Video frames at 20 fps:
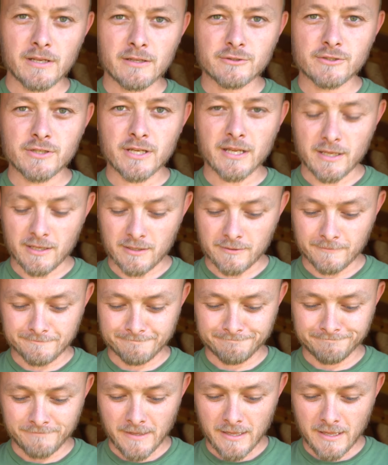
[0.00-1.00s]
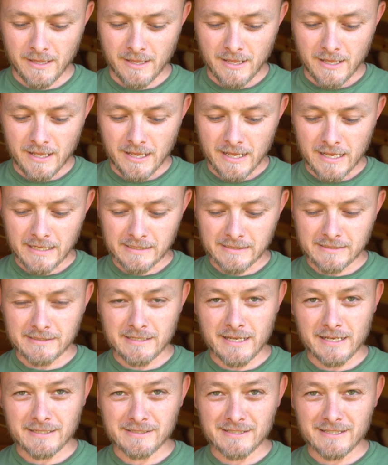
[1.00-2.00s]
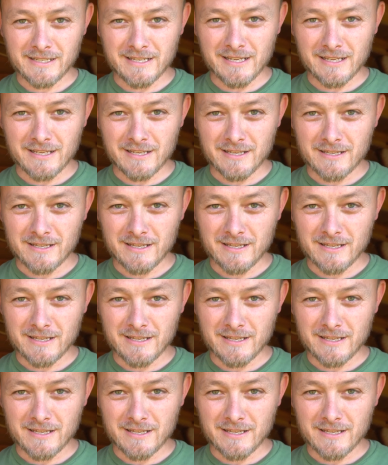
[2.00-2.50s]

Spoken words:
of chicken. A Sex-Link